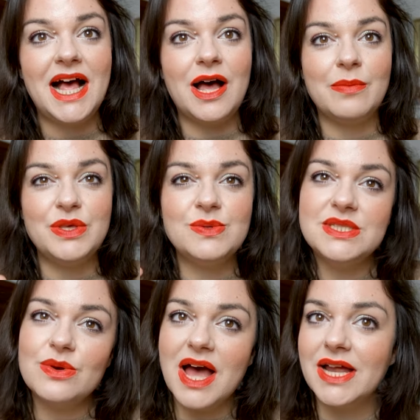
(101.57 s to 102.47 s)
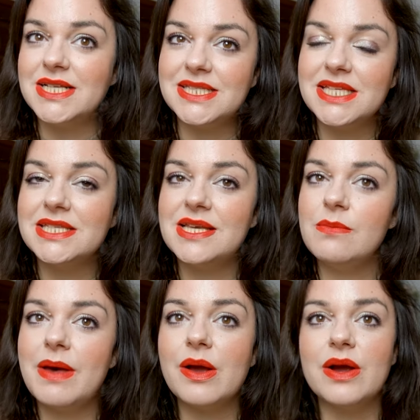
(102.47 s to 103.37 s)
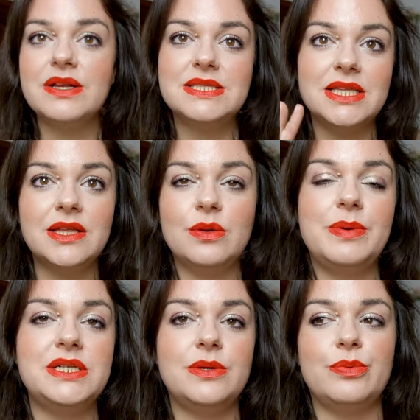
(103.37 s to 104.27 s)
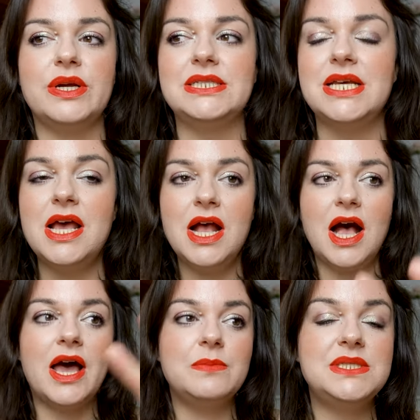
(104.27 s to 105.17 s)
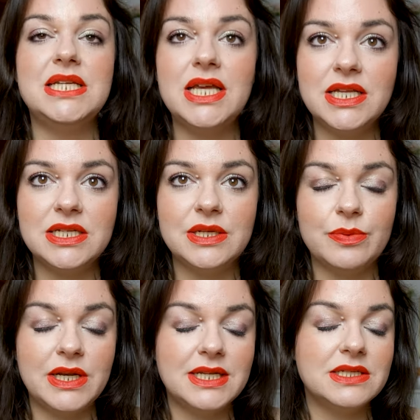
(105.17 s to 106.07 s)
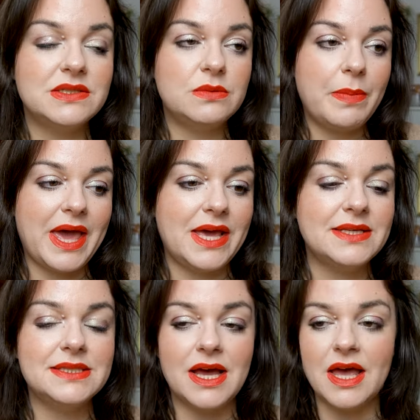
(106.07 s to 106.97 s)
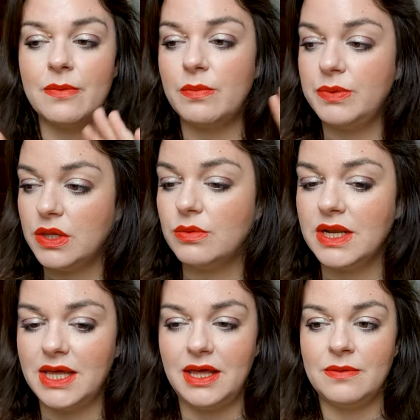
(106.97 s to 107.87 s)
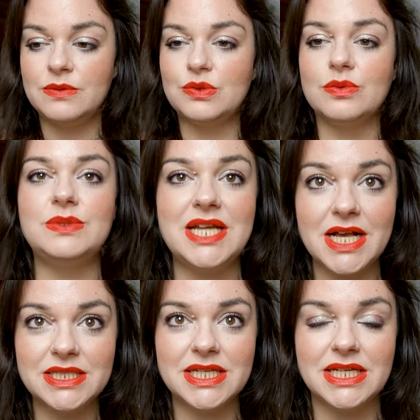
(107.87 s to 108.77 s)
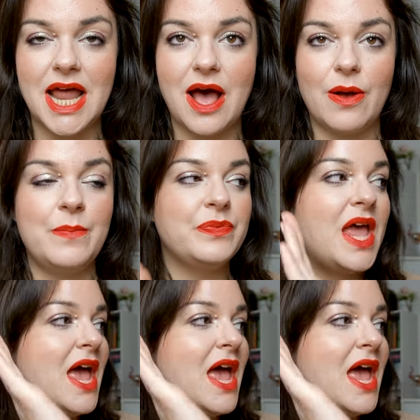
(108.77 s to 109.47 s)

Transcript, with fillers: Um, you still kind of see the same background. It's a little bit different. I'm sitting in a different space. I have a beauty sort of desk now.